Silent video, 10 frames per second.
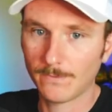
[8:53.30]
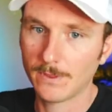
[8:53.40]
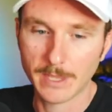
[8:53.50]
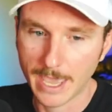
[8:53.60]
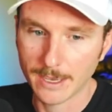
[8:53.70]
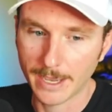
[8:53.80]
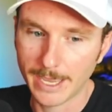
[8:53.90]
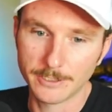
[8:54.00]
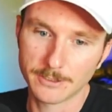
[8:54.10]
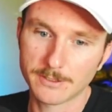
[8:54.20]
the AI
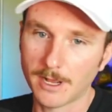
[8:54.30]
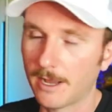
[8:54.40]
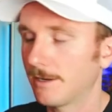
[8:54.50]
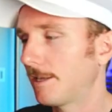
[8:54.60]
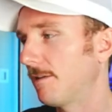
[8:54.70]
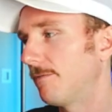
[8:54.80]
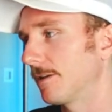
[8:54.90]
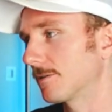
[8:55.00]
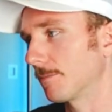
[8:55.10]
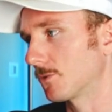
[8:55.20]
agent's not
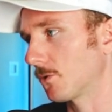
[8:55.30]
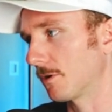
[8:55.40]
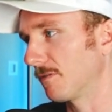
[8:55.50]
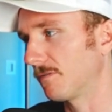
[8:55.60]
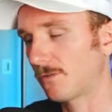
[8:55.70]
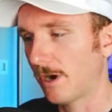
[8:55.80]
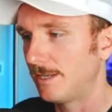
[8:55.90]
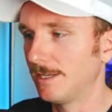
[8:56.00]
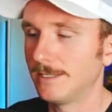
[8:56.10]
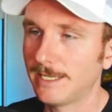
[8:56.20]
giving some sort of
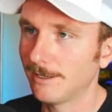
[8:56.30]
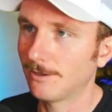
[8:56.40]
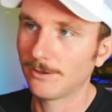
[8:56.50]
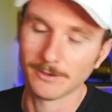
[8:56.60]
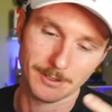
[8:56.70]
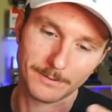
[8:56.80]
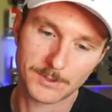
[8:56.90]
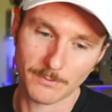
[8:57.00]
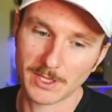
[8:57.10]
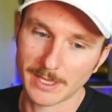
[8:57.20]
crazy deal or
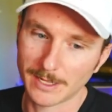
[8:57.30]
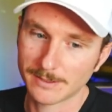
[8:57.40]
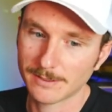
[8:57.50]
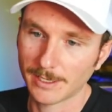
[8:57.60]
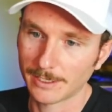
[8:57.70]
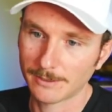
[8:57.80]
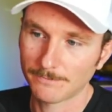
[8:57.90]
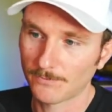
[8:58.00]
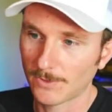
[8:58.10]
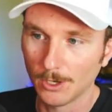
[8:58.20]
something that's like
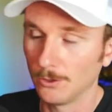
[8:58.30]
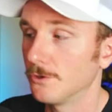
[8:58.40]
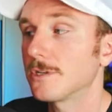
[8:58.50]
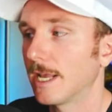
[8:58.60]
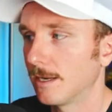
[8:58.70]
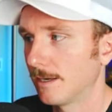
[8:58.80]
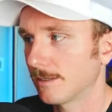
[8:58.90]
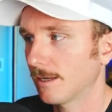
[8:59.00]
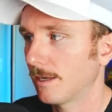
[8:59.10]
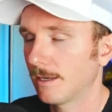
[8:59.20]
hallucinated,
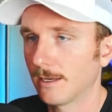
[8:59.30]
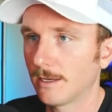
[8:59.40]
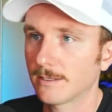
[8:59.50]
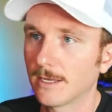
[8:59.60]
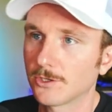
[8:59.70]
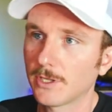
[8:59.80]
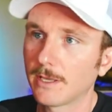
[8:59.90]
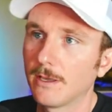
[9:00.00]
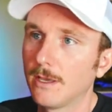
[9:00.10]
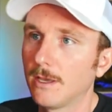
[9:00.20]

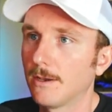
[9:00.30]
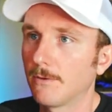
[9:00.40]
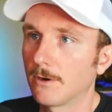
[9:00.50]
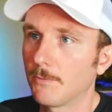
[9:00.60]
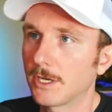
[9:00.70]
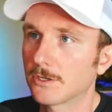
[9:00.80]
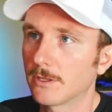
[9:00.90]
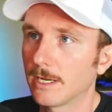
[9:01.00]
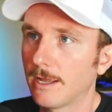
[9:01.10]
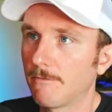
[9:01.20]
essentially. We want to make
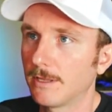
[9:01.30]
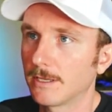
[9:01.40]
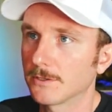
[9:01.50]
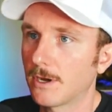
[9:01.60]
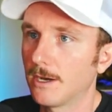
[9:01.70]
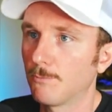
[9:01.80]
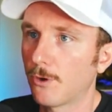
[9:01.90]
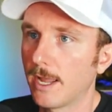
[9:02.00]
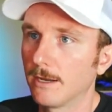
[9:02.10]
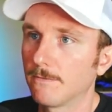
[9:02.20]
sure that everything is on
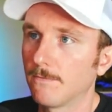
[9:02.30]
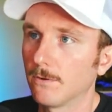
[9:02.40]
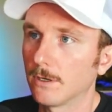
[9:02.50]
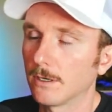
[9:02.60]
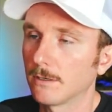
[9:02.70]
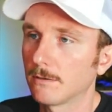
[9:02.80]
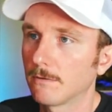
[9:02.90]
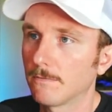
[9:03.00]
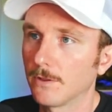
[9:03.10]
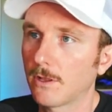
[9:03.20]
brand for
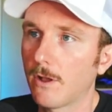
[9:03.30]
the